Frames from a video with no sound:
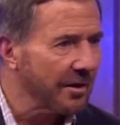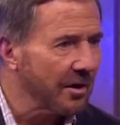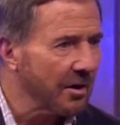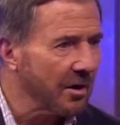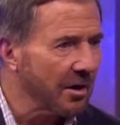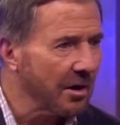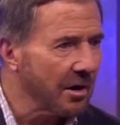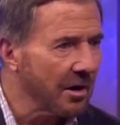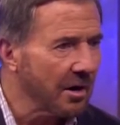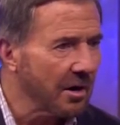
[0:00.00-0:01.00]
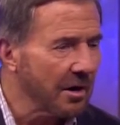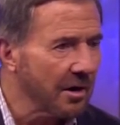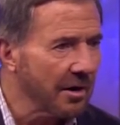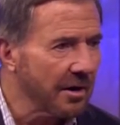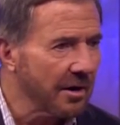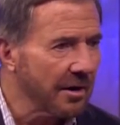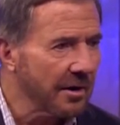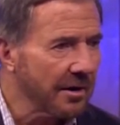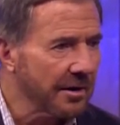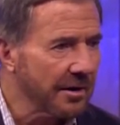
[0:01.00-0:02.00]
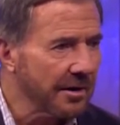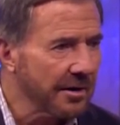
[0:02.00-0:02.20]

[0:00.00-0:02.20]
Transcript: Nothing is said.